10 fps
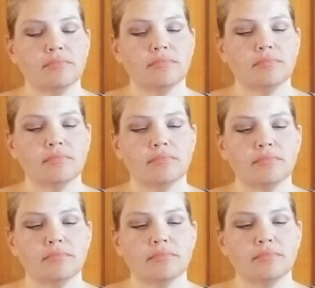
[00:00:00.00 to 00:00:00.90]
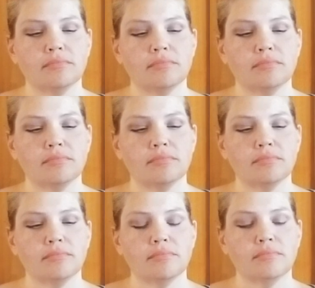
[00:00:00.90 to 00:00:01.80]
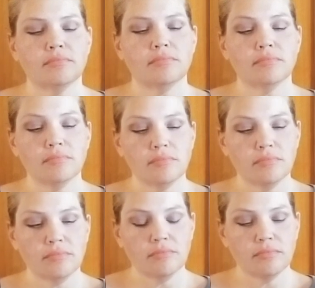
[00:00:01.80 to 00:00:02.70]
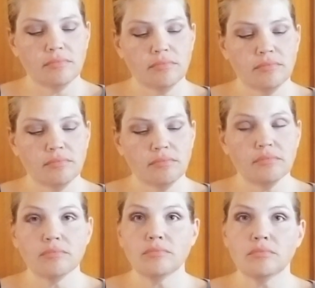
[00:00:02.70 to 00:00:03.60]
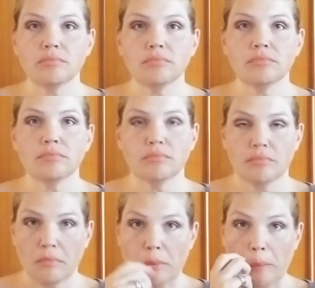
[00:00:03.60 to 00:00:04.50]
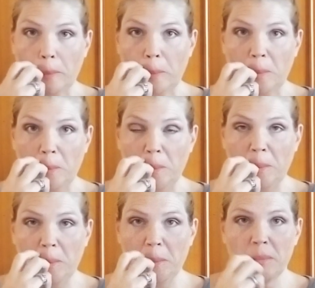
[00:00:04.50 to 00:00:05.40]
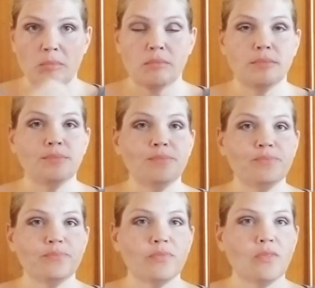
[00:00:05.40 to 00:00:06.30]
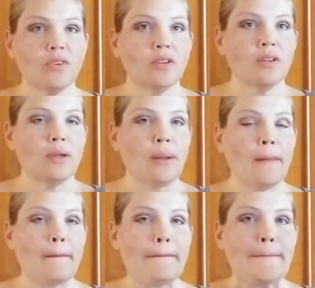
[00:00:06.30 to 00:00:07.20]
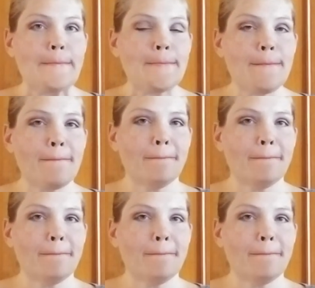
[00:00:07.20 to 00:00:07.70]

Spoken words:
This person isn't speaking.